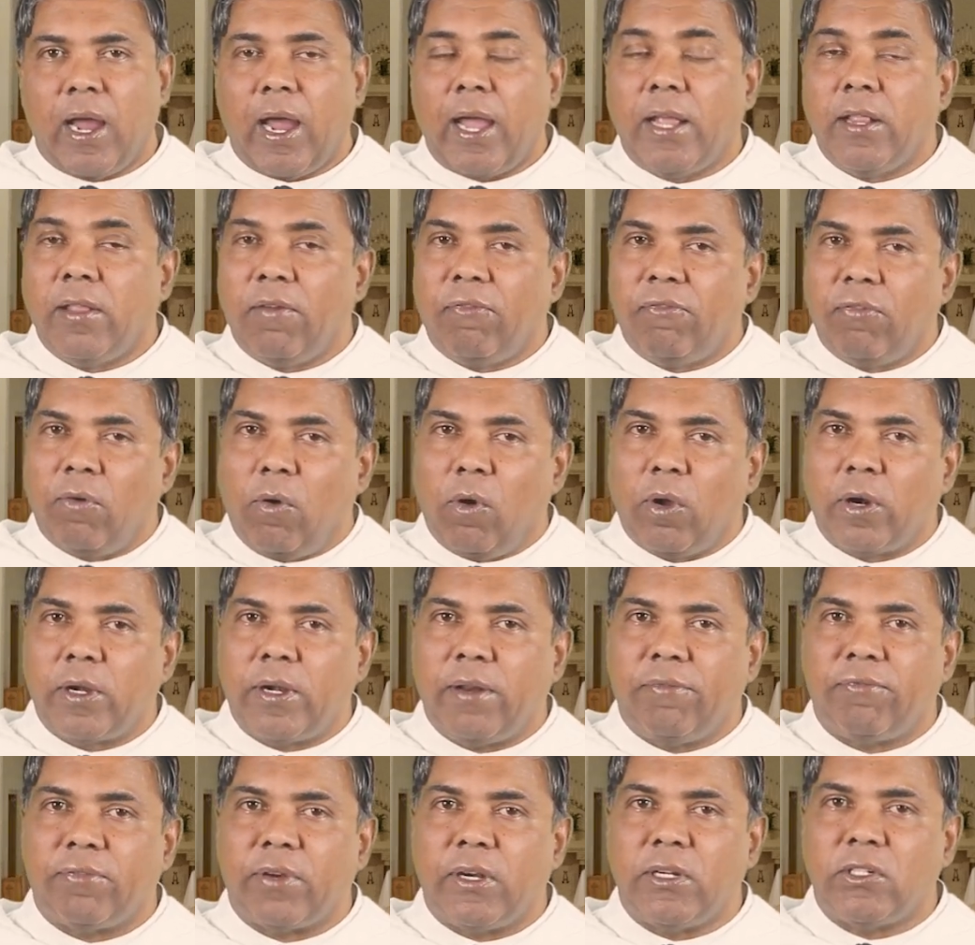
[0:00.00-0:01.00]
And the four
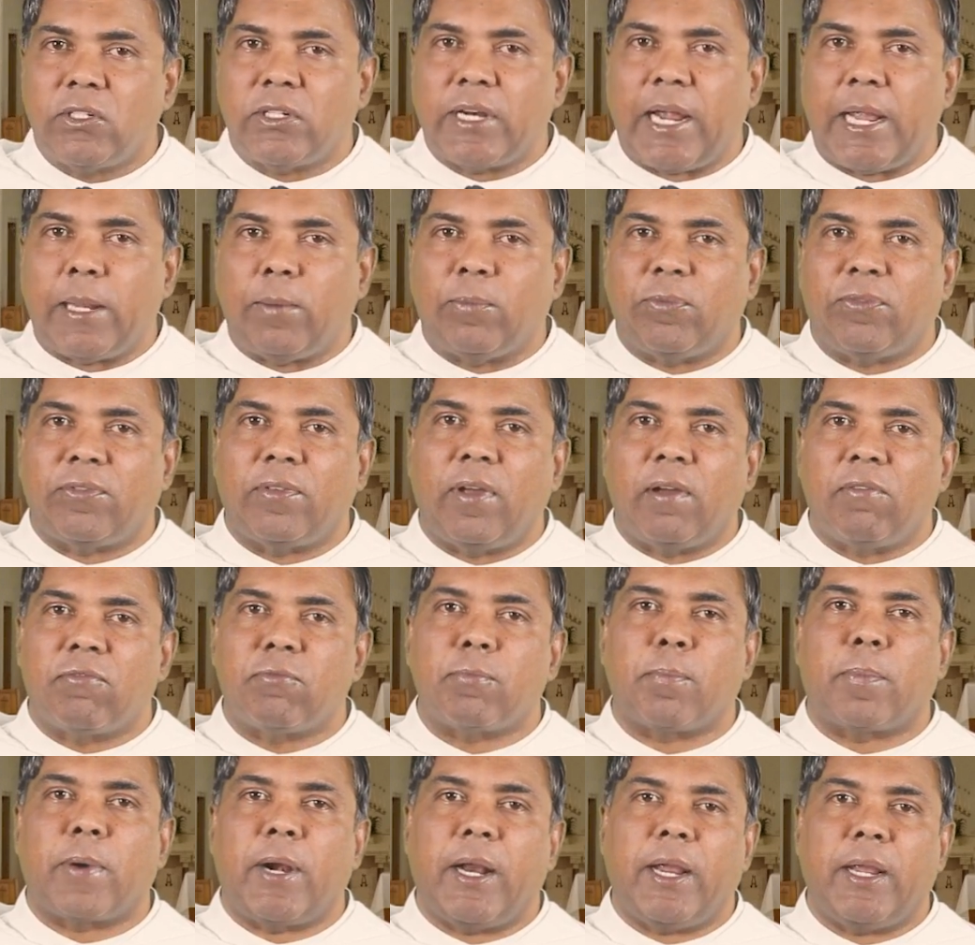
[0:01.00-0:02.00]
different types of
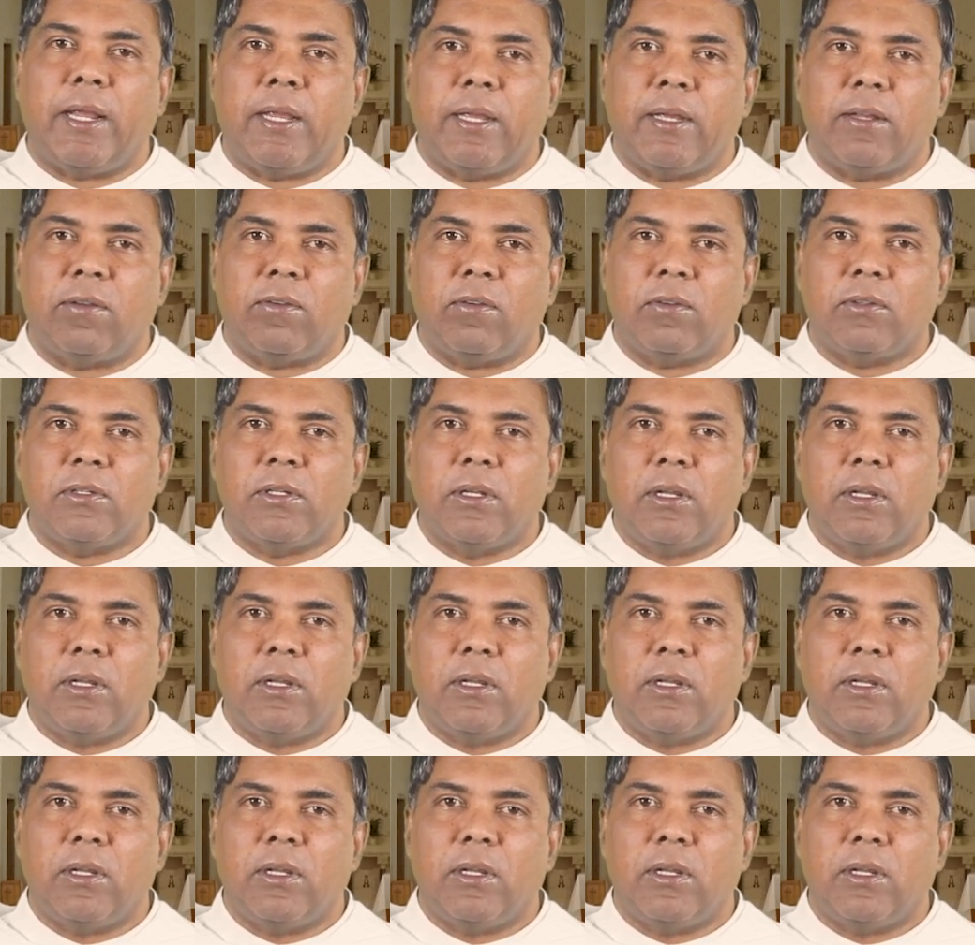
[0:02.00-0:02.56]
prayer